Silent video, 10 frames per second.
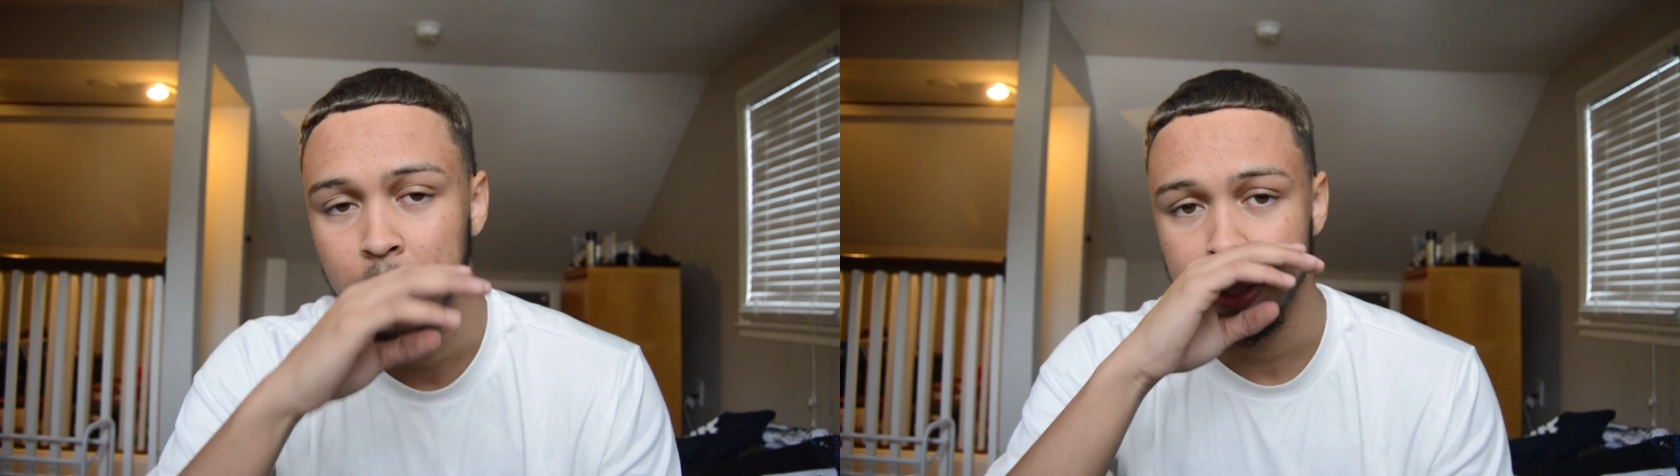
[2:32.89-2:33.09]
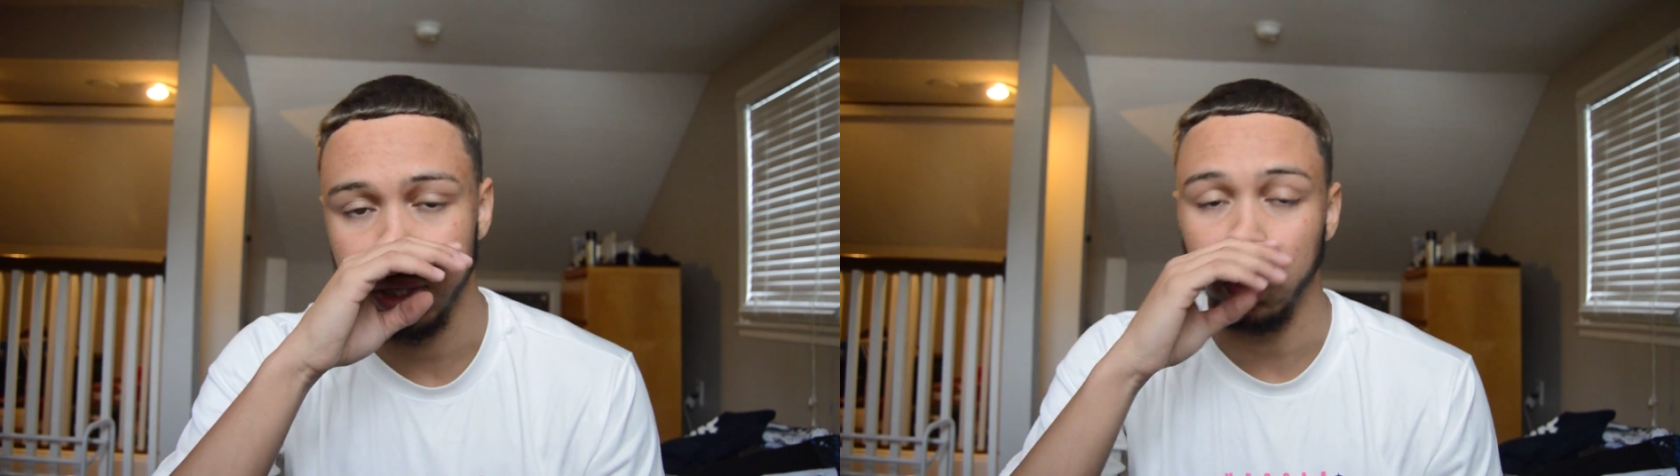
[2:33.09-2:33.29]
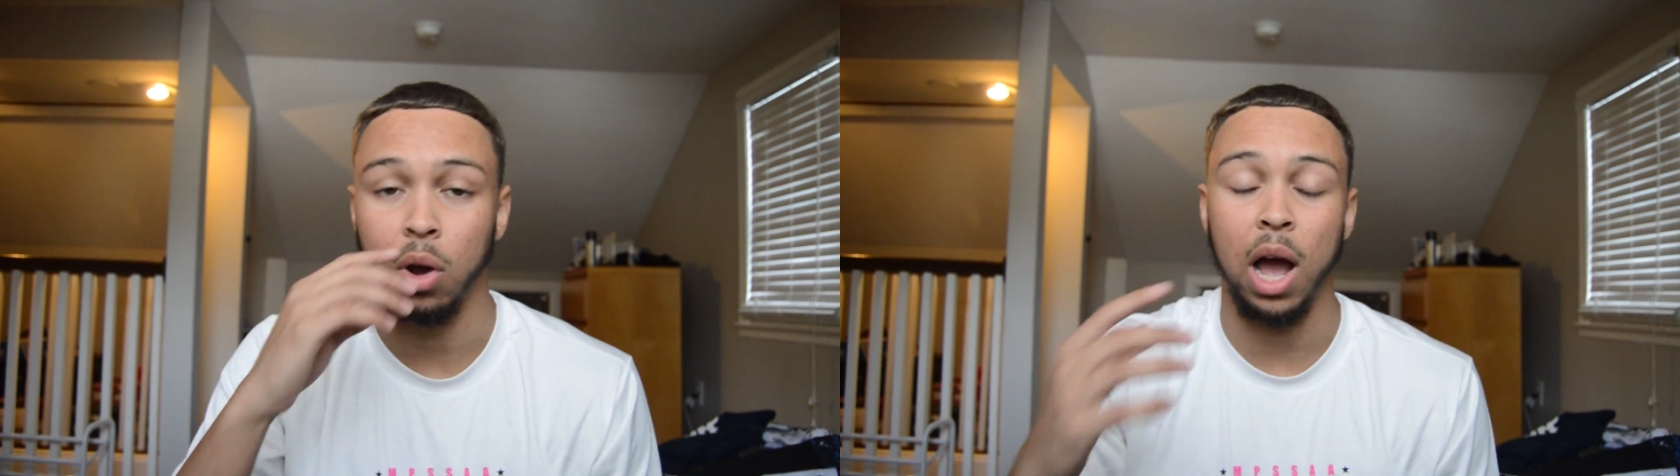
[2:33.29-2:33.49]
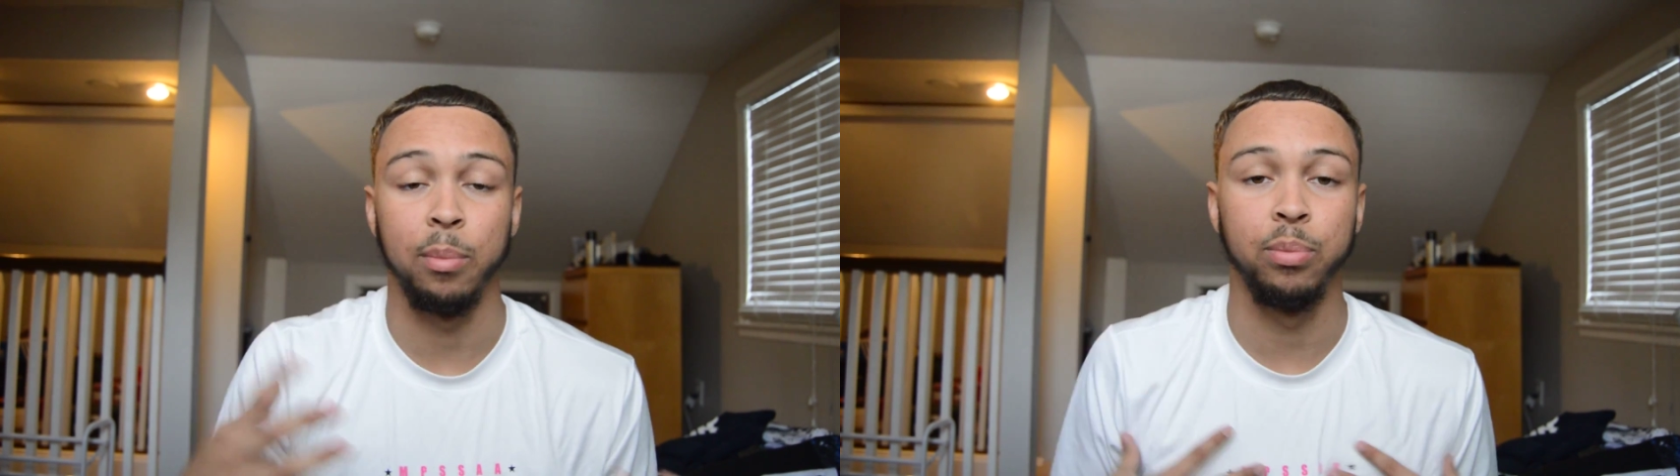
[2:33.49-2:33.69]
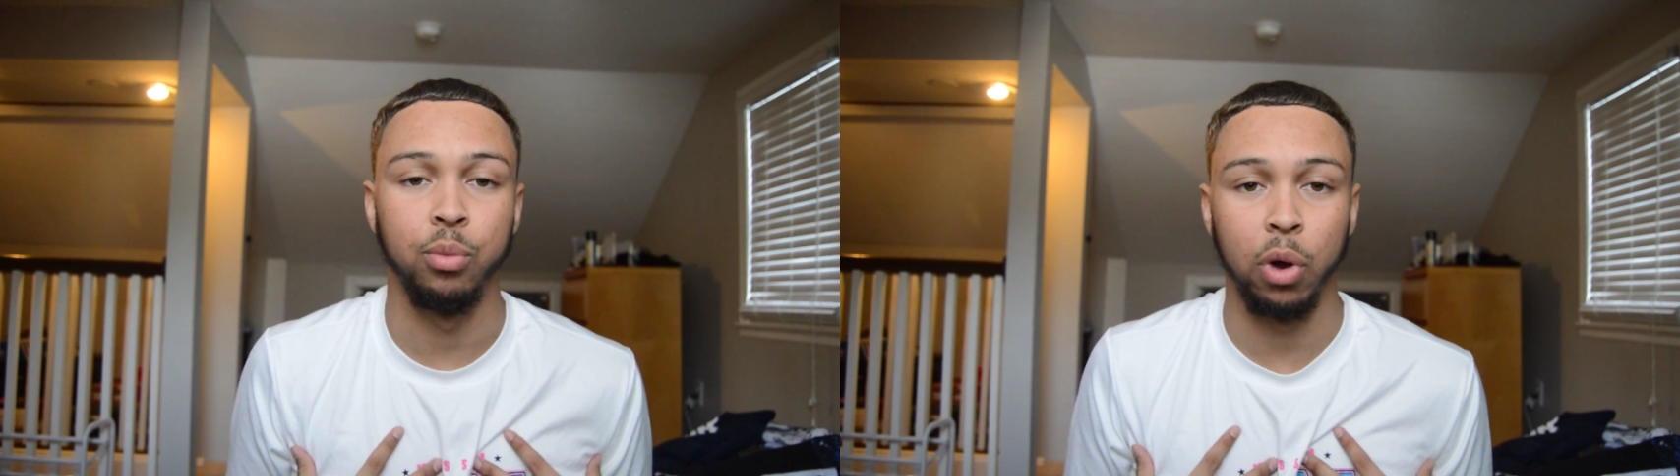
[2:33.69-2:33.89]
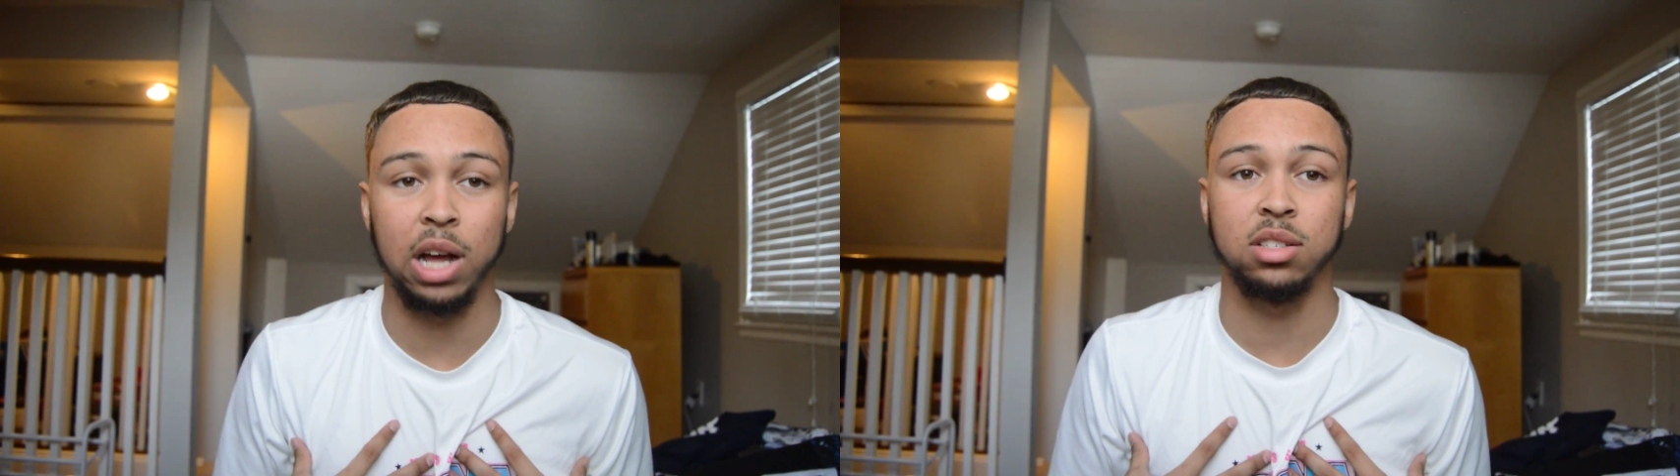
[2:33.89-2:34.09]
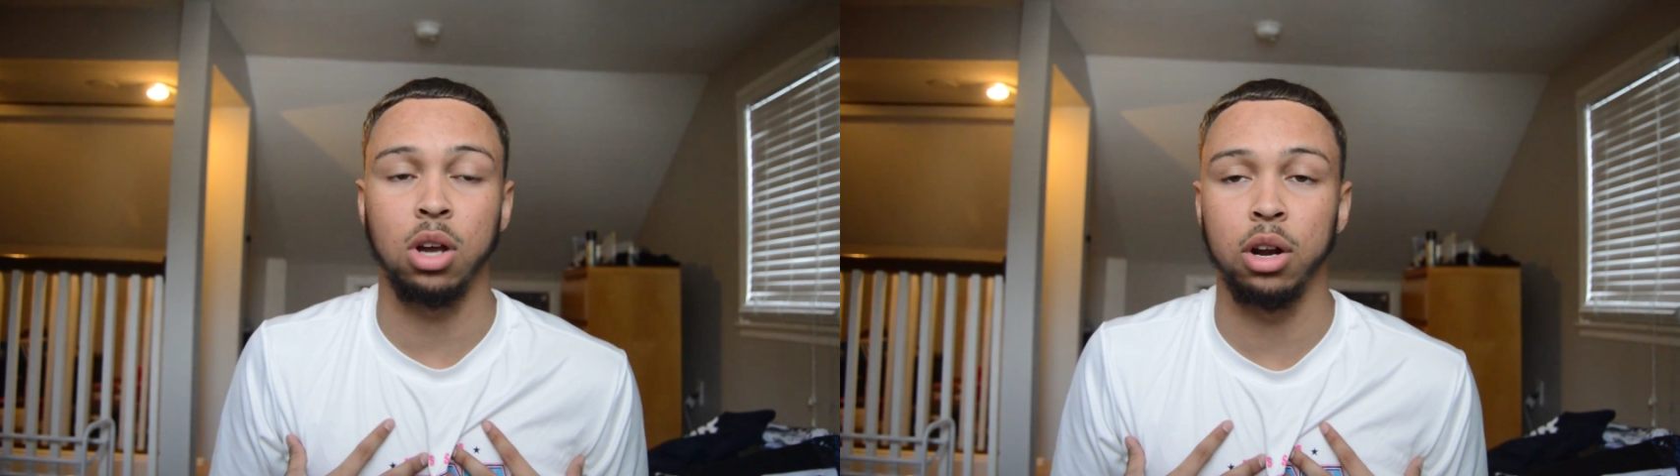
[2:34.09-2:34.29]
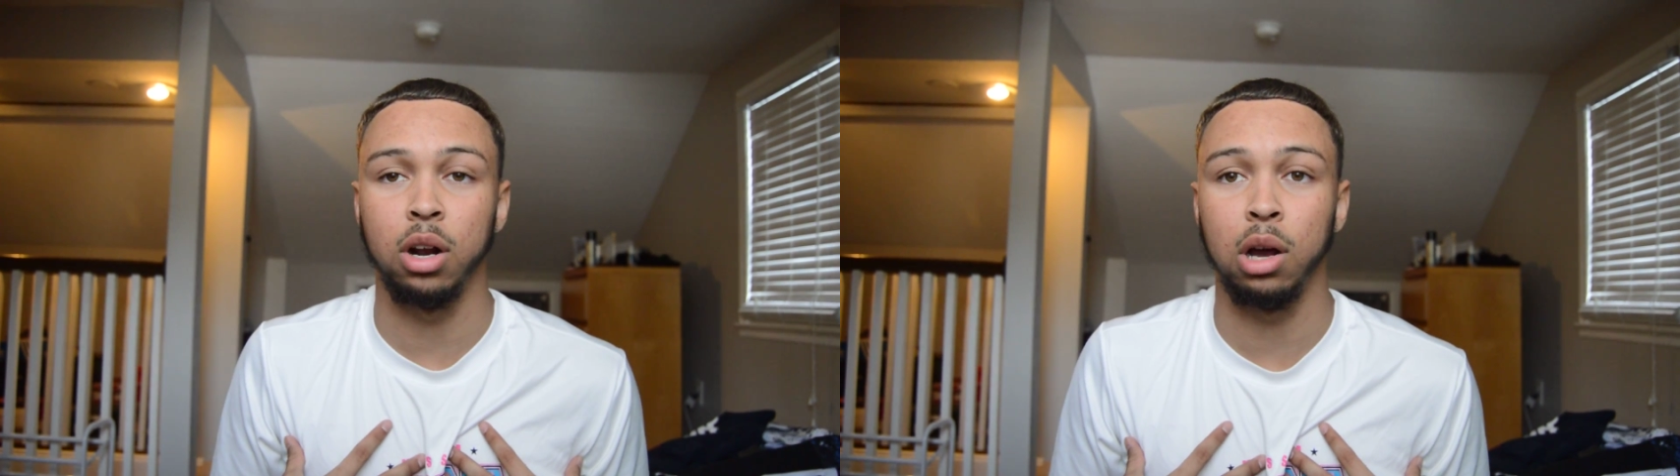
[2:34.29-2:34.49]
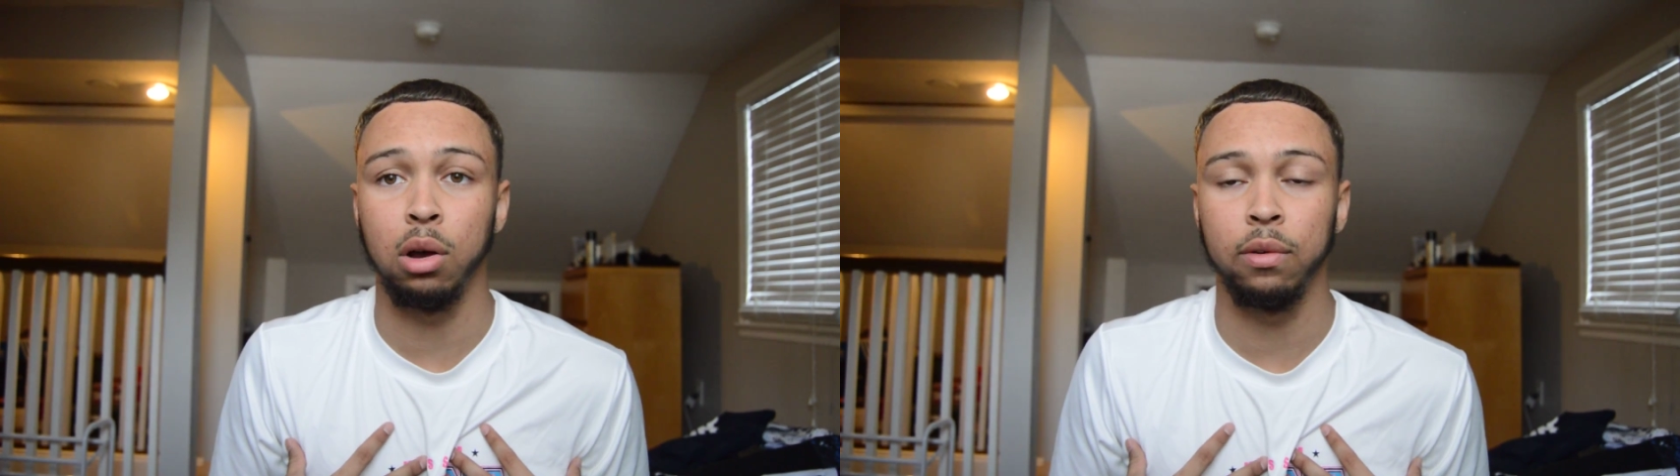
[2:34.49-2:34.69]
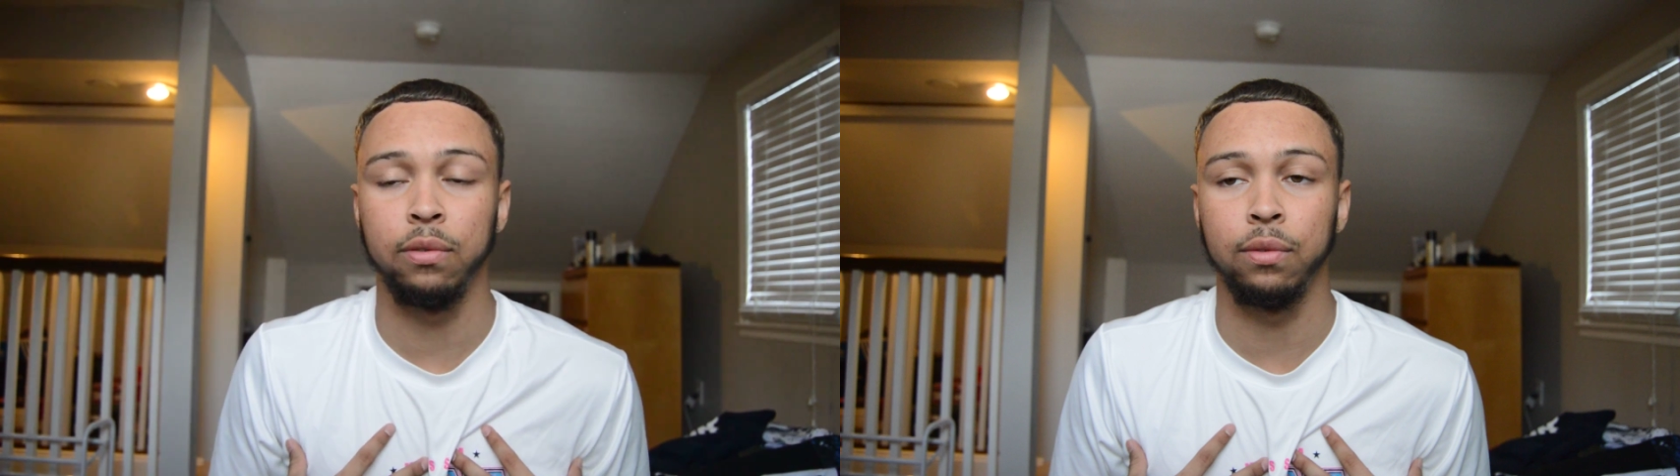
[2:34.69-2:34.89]
So when I started
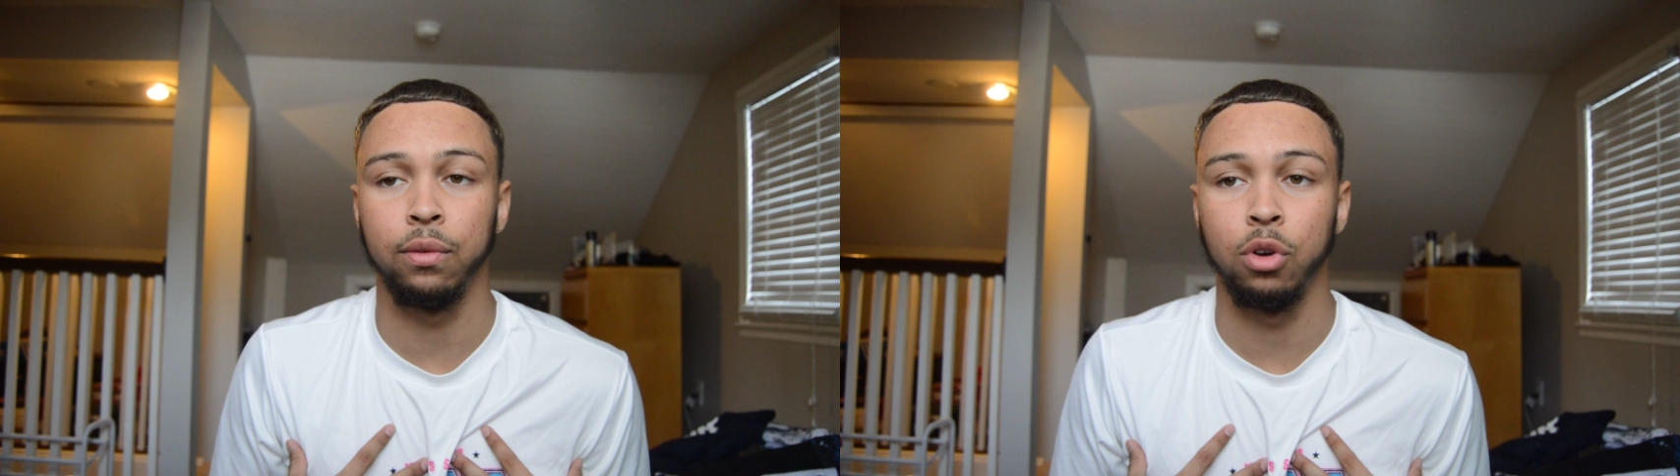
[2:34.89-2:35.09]
off,